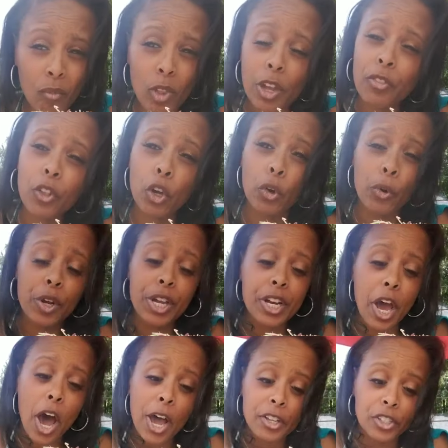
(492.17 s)
the green
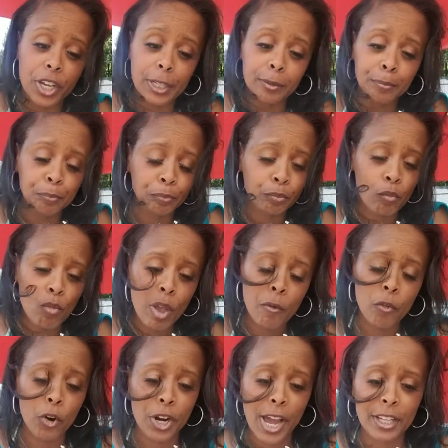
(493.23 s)
onion
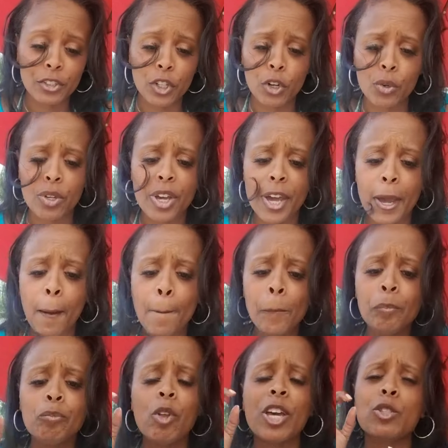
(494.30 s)
for a nice little kick,
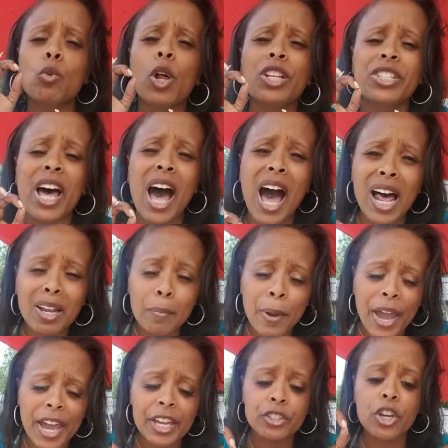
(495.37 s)
as well as the
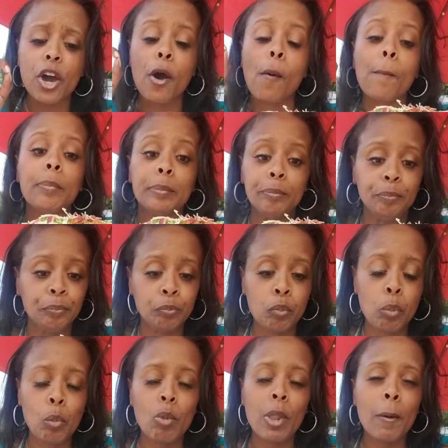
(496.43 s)
jalapeno,
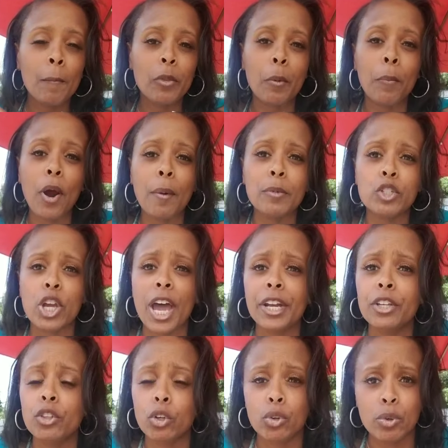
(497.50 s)
the Parmesan,
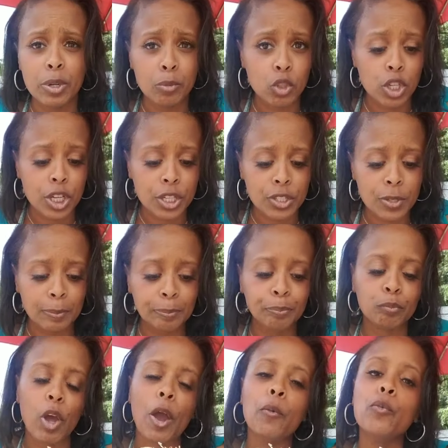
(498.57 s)
and the cream cheese.
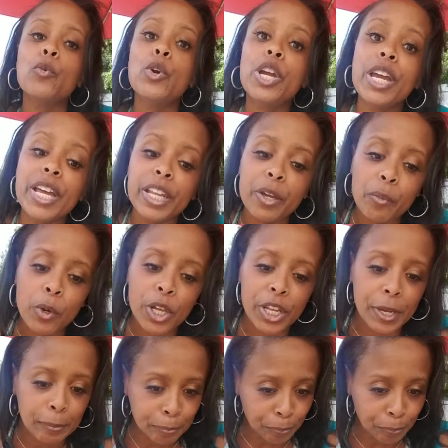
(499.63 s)
I really, really